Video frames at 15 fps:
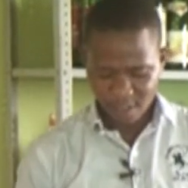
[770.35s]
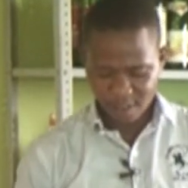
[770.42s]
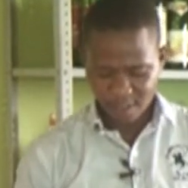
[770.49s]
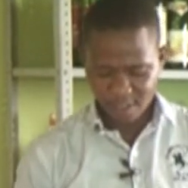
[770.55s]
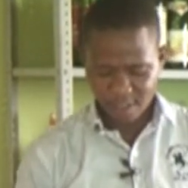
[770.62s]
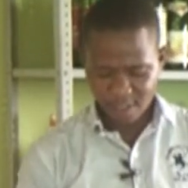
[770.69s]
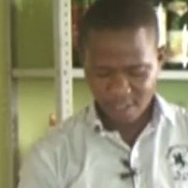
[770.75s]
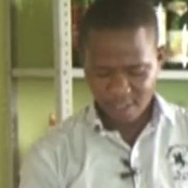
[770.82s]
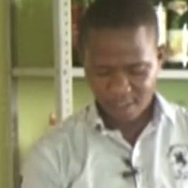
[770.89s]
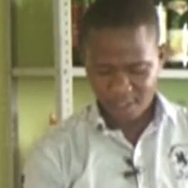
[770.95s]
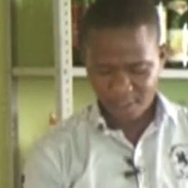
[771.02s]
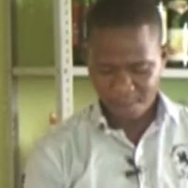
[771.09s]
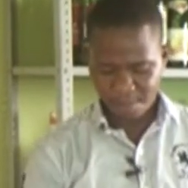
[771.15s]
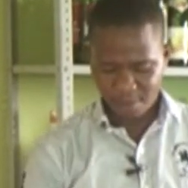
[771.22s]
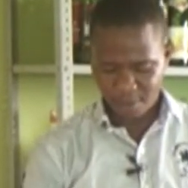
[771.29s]
This is a
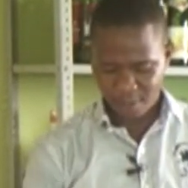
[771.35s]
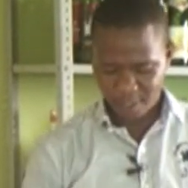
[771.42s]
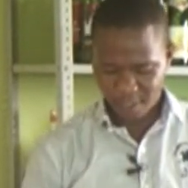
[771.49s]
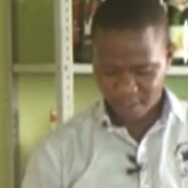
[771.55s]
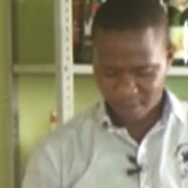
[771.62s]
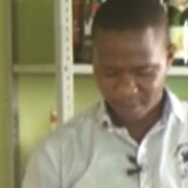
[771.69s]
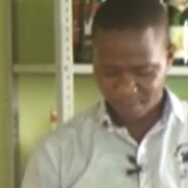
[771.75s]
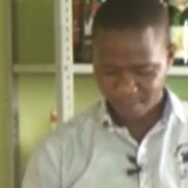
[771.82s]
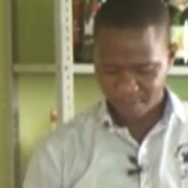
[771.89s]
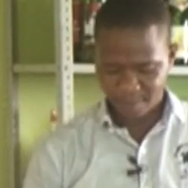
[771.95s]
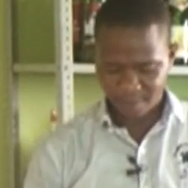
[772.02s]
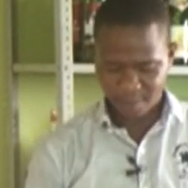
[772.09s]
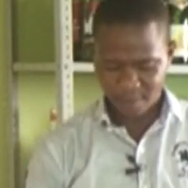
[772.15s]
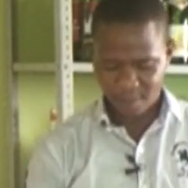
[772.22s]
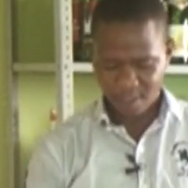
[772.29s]
spoon.
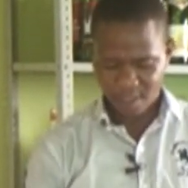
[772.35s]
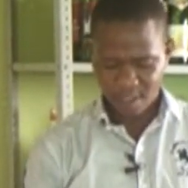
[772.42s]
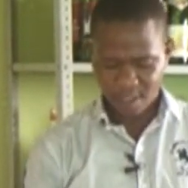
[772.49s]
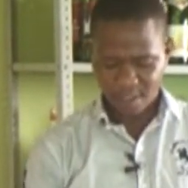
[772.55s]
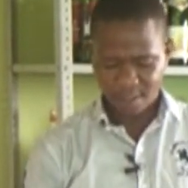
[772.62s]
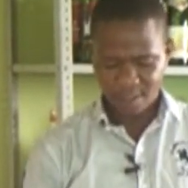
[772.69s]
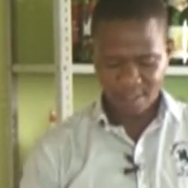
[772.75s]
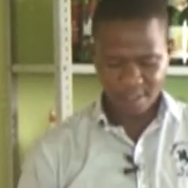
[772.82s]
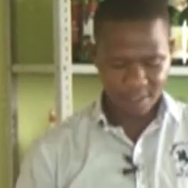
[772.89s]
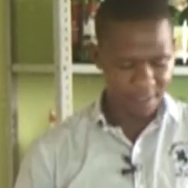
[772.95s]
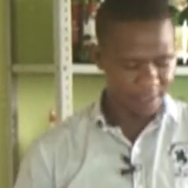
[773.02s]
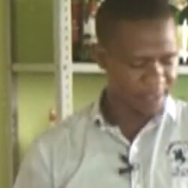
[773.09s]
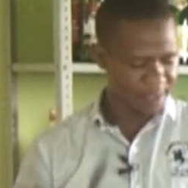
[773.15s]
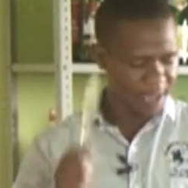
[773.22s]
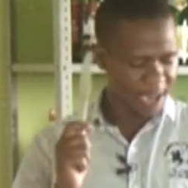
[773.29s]
This
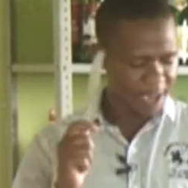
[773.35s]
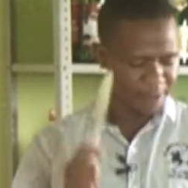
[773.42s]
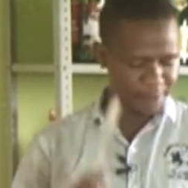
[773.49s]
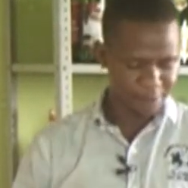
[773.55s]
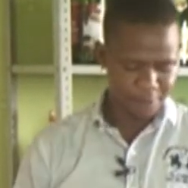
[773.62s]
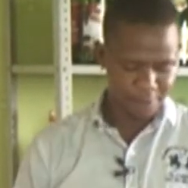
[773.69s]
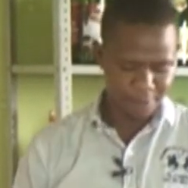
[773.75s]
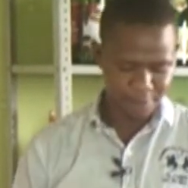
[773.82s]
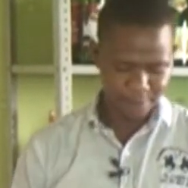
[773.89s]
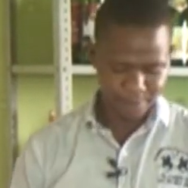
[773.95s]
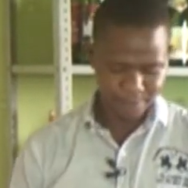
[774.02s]
is a knife.